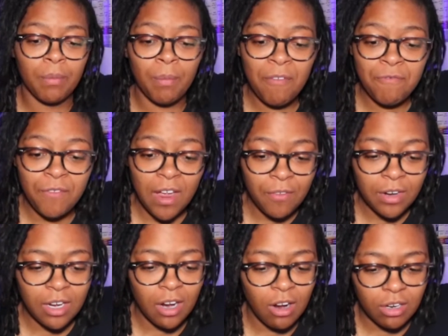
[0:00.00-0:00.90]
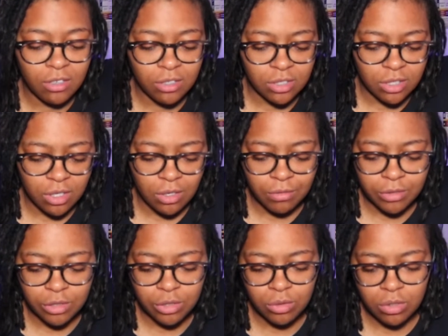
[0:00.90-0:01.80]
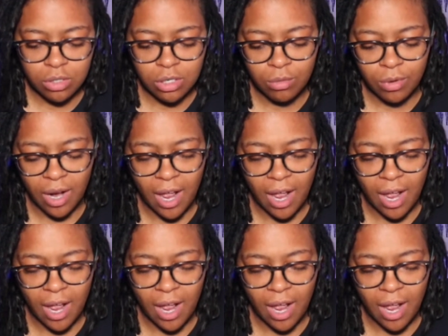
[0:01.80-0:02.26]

My favorite characters, though, for sure, would